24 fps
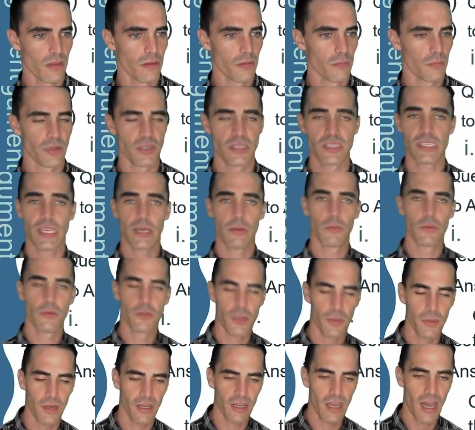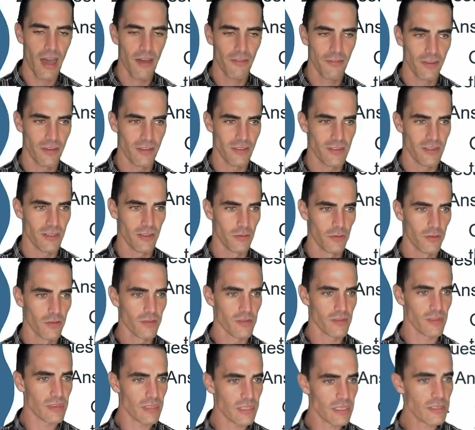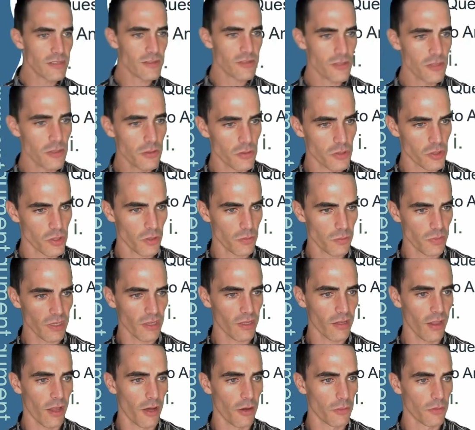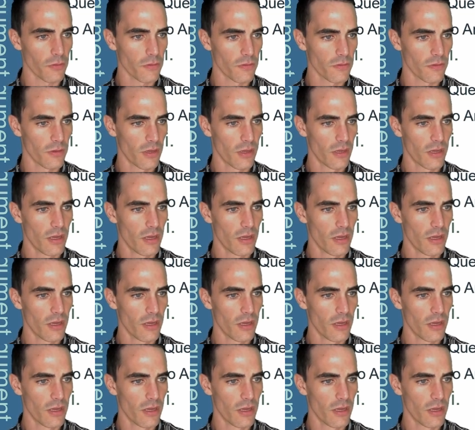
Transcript: But just like when we were talking about confidence intervals, these two should be close,